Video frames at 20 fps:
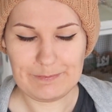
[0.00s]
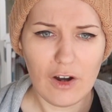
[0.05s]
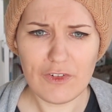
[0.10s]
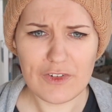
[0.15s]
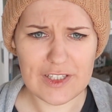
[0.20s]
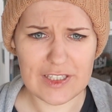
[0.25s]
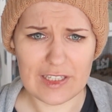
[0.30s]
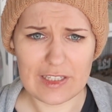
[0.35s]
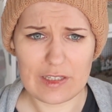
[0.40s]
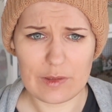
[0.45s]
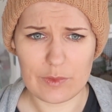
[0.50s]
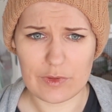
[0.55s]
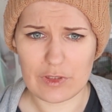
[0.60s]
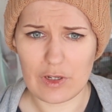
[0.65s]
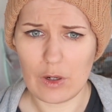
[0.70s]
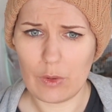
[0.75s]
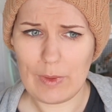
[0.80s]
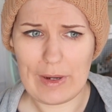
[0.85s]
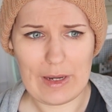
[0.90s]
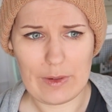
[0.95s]
Obviously, there was
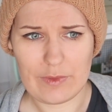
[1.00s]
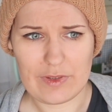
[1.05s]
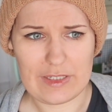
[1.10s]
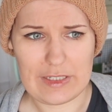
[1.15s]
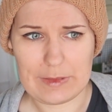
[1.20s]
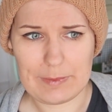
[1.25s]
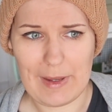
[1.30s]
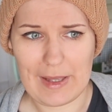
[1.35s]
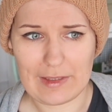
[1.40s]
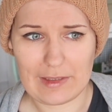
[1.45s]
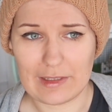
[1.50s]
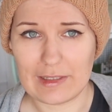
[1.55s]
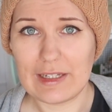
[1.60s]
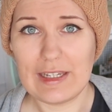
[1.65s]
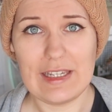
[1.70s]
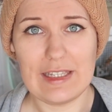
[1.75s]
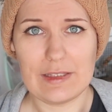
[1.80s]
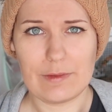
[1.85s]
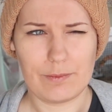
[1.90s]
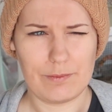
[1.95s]
no way I was dismantling it. It's